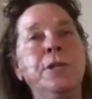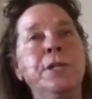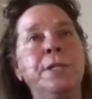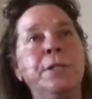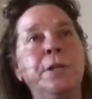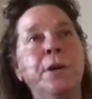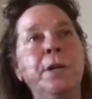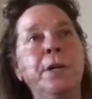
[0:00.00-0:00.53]
It
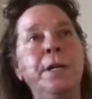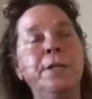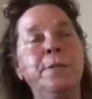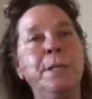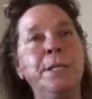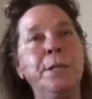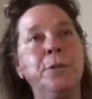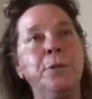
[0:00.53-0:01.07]
started as
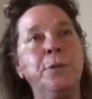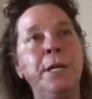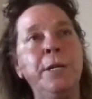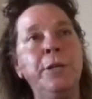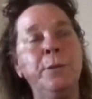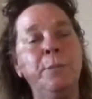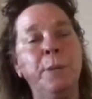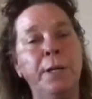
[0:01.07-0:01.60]
my
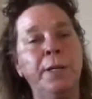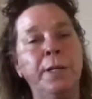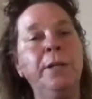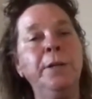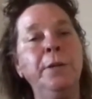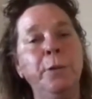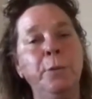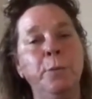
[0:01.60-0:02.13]
dissertation, but it
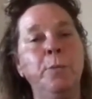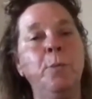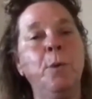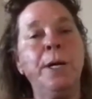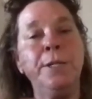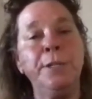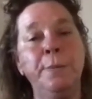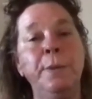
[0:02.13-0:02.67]
clearly
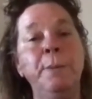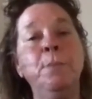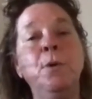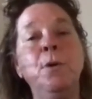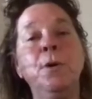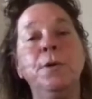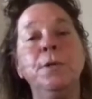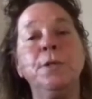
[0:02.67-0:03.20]
wanted to be
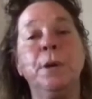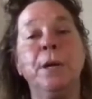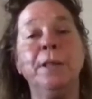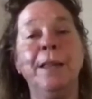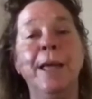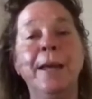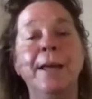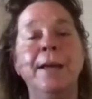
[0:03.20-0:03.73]
more. And so I
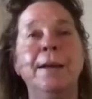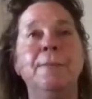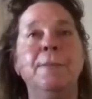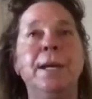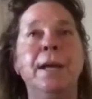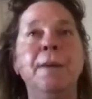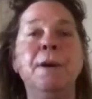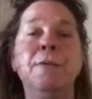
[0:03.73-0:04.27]
led it. It
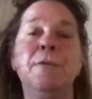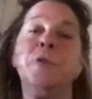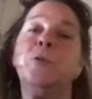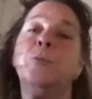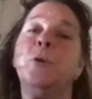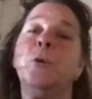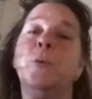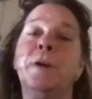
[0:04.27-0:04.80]
became my first
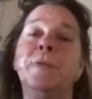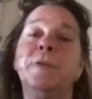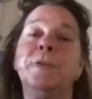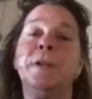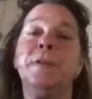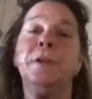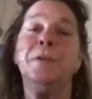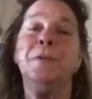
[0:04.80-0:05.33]
book, What If There's
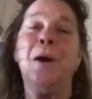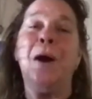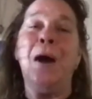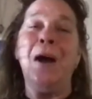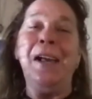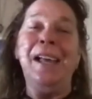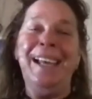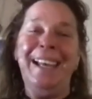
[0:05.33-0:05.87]
Nothing
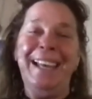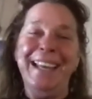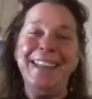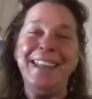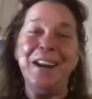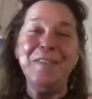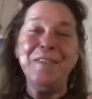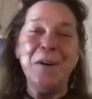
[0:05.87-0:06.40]
Wrong,
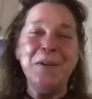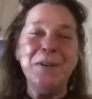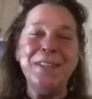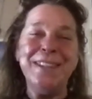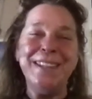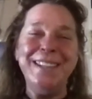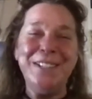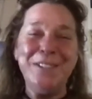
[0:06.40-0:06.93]
that I wrote
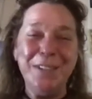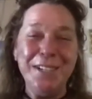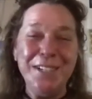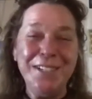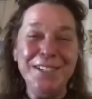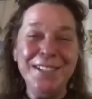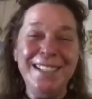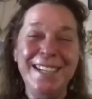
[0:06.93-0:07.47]
in these
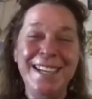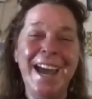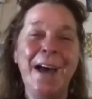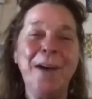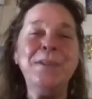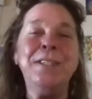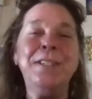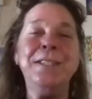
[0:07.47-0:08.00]
traditional tea
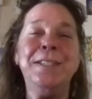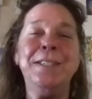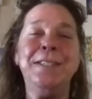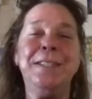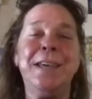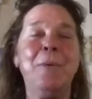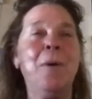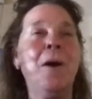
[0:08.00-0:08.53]
houses in
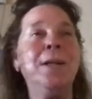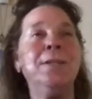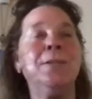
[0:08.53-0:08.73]
Taiwan.